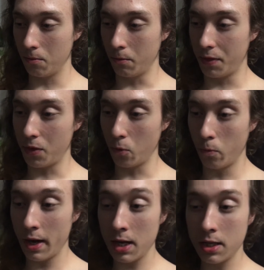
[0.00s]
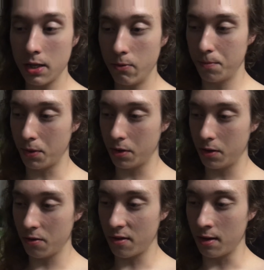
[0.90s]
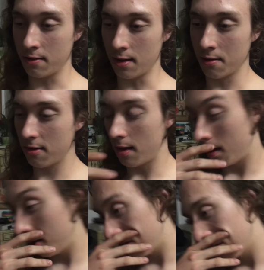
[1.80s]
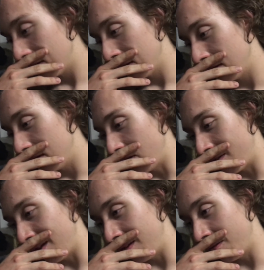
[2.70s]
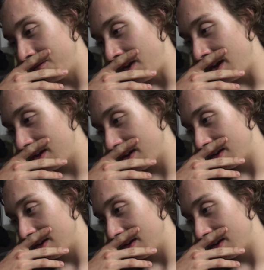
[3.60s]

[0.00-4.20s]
with the way he would produce things on set using fake